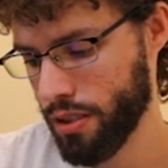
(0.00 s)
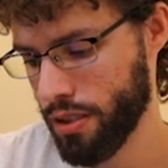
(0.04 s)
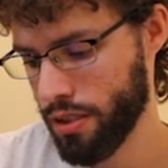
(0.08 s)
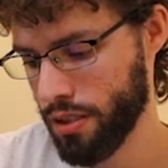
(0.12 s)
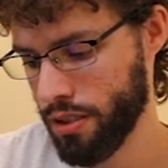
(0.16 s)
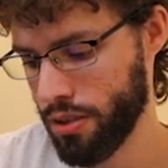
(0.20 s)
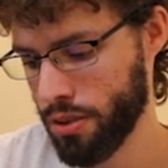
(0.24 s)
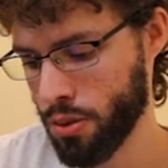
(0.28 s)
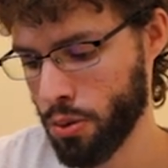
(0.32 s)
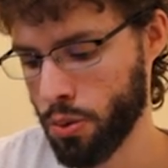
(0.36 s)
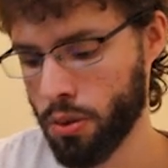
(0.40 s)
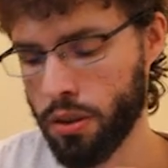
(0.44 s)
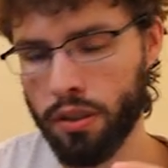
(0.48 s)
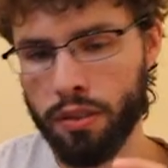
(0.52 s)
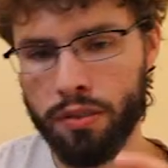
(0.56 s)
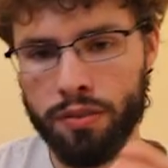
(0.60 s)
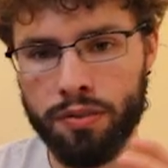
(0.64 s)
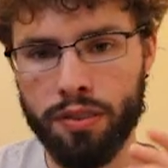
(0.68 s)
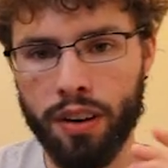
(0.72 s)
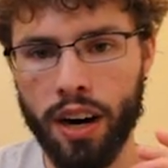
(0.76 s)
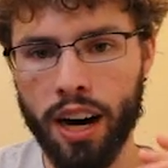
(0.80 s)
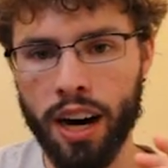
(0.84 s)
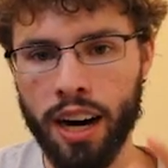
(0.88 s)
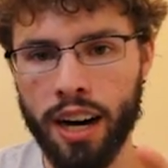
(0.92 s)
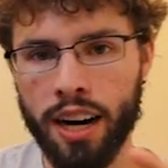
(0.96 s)
sort
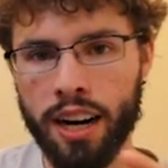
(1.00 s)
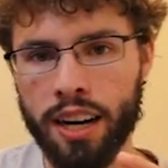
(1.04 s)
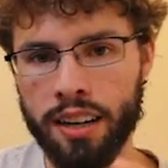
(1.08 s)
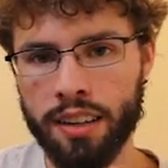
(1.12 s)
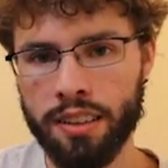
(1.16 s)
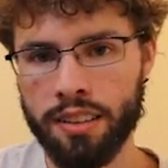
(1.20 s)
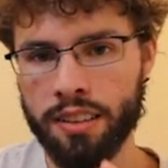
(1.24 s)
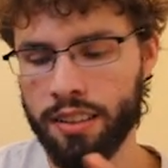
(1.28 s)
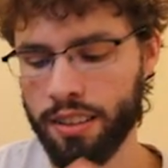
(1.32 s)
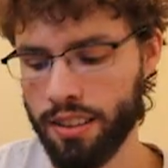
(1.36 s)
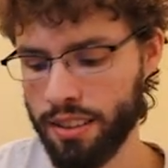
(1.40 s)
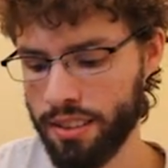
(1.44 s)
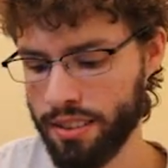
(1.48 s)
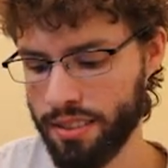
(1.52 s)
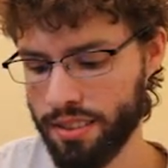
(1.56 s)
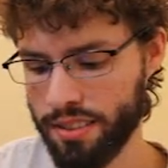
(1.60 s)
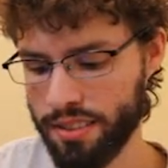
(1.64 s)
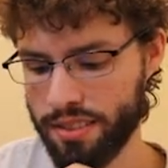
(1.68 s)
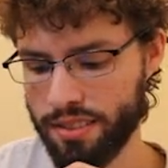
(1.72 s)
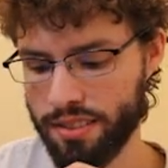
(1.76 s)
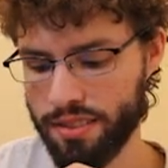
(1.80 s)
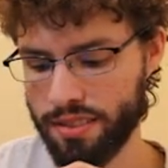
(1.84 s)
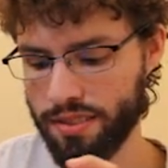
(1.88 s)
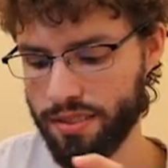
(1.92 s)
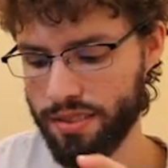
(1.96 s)
of eye
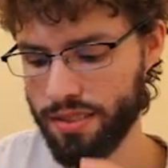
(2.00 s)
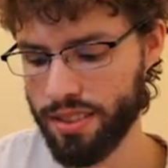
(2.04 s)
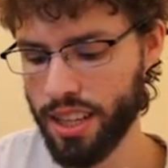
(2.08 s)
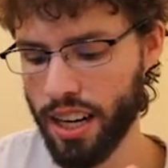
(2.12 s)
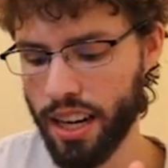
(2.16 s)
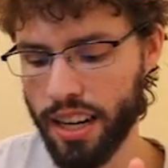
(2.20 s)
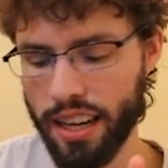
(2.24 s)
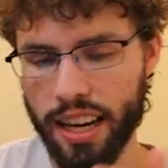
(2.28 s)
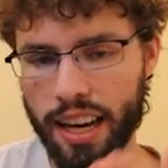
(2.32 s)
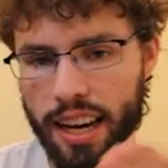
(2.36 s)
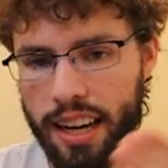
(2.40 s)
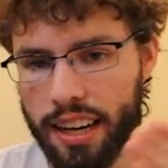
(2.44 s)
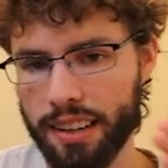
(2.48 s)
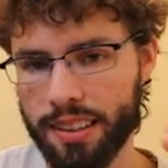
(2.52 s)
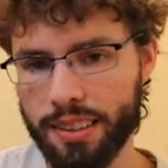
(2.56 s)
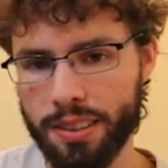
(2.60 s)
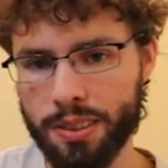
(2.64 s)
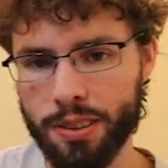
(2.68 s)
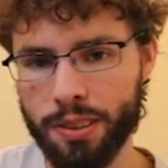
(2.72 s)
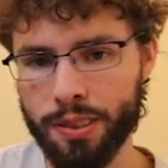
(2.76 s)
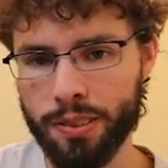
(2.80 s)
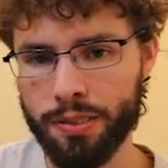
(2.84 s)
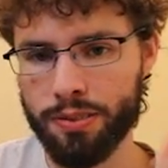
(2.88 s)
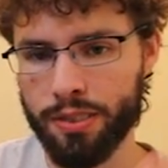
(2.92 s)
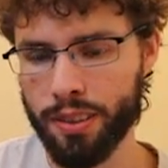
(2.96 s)

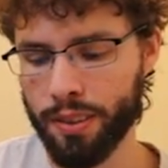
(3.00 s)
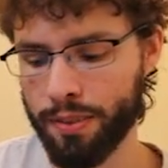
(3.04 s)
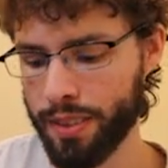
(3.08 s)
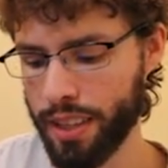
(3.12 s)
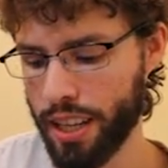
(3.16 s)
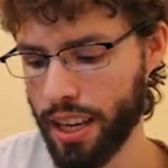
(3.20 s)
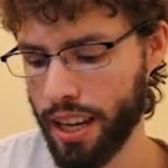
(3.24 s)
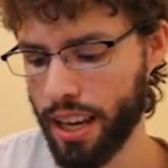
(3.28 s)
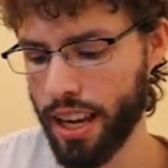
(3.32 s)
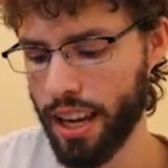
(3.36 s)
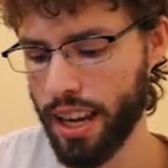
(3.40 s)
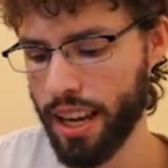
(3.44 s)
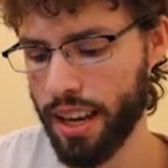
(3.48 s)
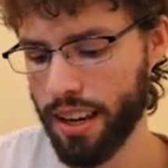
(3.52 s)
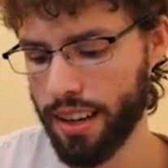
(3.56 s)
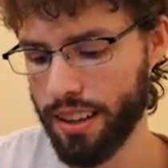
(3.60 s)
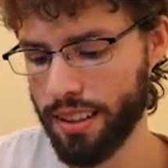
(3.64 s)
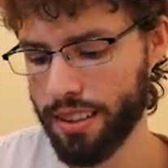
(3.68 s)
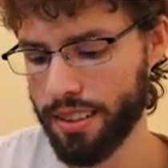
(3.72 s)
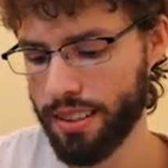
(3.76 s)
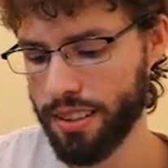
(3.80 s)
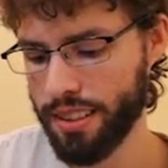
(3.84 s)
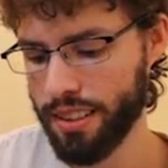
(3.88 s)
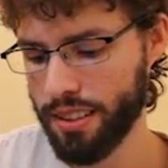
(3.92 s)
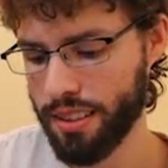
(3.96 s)
diagonal from the
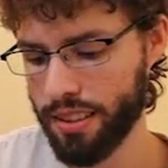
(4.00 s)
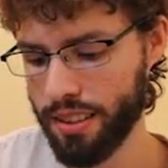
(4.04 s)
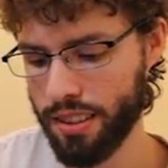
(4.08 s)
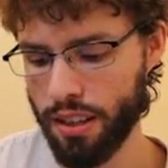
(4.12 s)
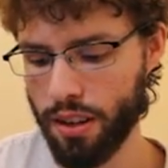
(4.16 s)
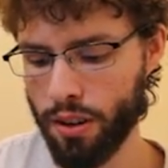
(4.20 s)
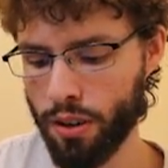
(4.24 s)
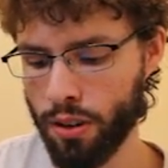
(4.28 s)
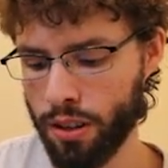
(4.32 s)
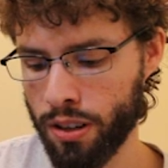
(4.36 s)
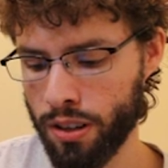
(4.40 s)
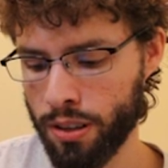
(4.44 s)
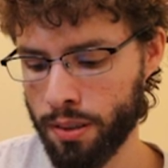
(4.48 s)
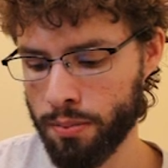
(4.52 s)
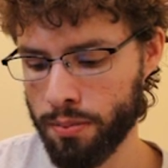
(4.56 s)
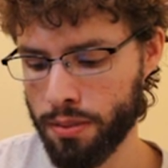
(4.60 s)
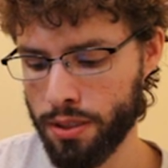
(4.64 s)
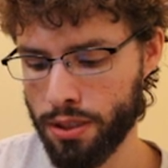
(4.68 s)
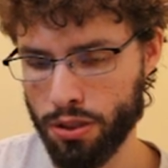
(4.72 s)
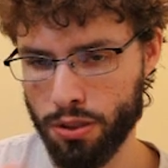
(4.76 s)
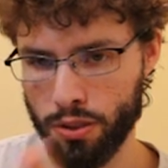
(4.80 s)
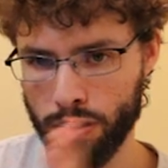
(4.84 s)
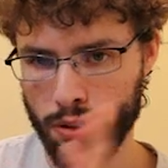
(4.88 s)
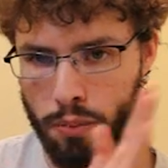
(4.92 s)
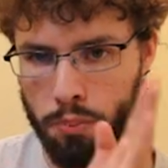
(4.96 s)
hand, the arm,
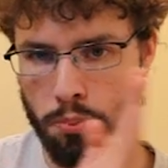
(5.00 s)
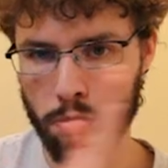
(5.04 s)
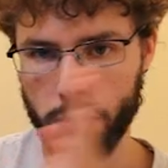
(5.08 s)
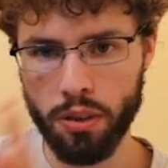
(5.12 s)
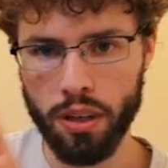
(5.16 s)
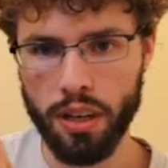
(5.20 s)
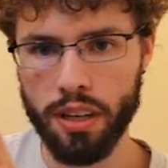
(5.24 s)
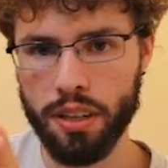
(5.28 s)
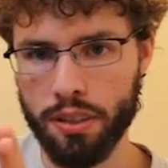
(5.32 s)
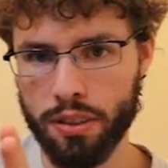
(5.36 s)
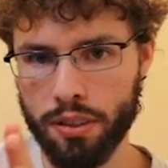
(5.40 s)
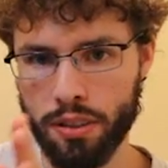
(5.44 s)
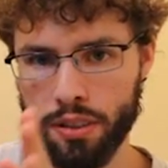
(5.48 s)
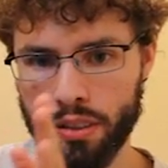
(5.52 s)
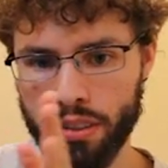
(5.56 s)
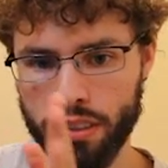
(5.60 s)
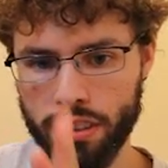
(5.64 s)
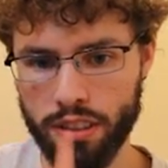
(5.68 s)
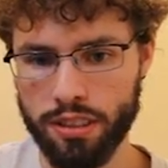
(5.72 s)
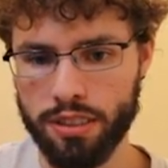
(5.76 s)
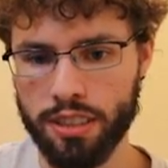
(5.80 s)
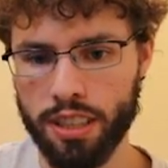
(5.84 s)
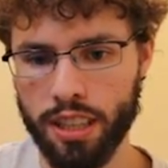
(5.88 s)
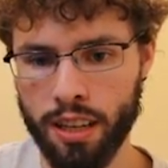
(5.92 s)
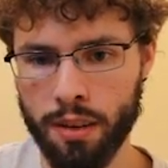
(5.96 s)
to the player,
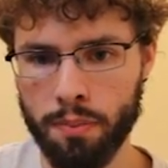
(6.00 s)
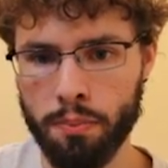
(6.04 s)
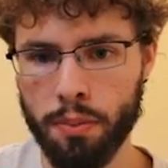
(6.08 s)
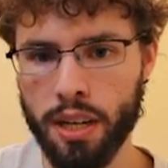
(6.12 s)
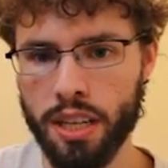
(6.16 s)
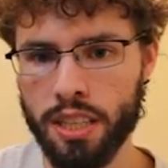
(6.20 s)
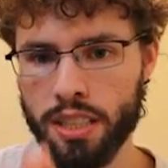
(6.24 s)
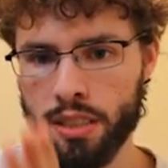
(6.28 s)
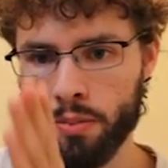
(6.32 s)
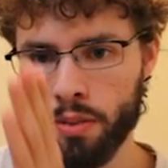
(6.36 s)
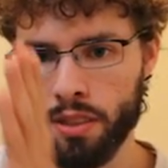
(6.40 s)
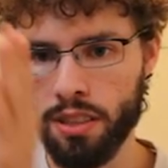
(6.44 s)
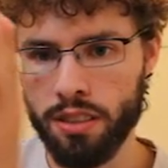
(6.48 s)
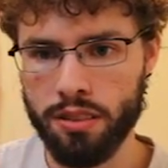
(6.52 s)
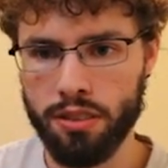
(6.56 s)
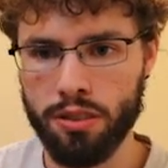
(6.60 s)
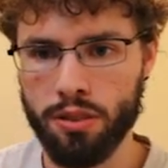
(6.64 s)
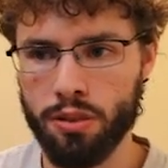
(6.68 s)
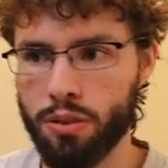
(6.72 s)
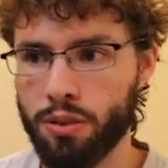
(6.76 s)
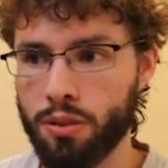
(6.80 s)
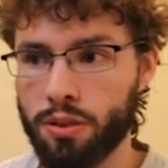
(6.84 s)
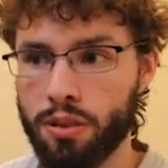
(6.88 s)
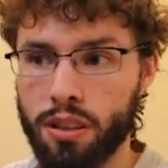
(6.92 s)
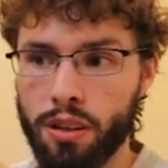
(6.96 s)
the second baseman,
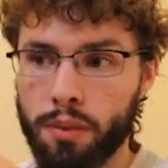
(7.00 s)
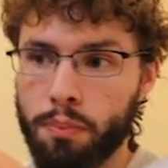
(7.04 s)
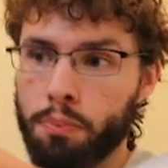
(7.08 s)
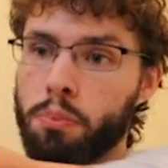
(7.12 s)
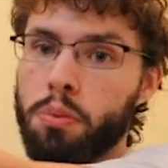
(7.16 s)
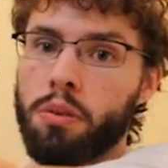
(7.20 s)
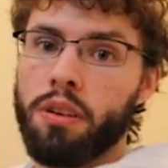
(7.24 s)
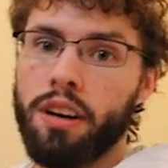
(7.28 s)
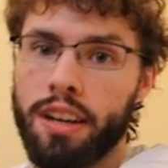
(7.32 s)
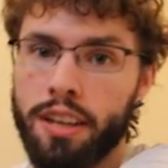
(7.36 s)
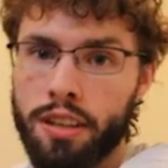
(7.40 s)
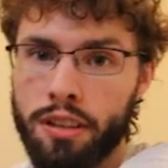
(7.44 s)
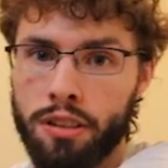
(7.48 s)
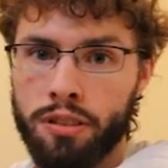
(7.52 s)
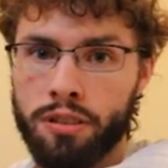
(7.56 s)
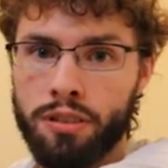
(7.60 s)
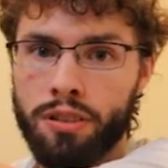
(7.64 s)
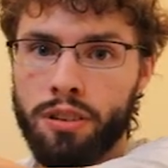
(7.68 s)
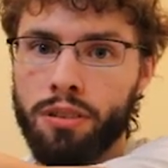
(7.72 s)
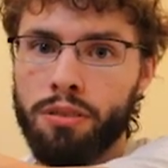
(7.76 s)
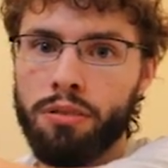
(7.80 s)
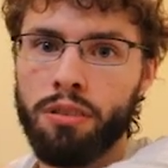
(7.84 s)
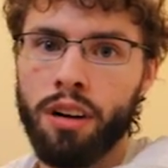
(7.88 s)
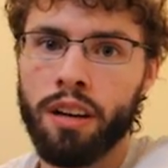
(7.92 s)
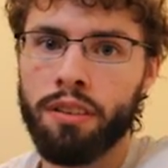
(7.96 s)
to the player,
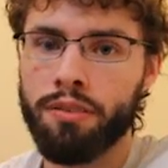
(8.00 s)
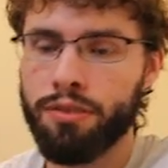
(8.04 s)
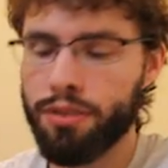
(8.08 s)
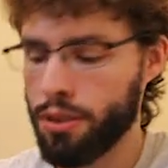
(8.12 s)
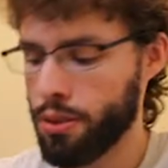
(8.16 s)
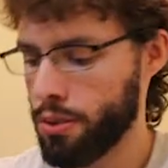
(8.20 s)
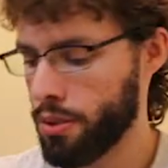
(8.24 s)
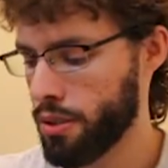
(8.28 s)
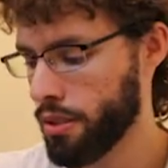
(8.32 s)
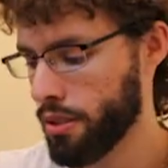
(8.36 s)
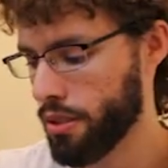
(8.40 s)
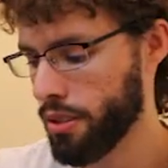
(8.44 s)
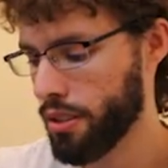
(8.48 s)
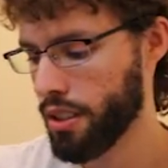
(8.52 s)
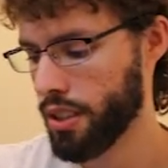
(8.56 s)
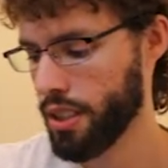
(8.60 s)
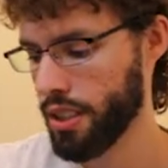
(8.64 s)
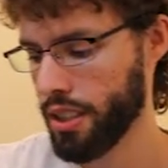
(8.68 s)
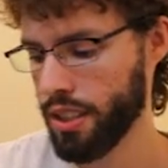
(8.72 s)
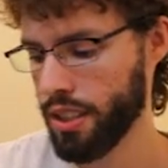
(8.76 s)
the right fielder,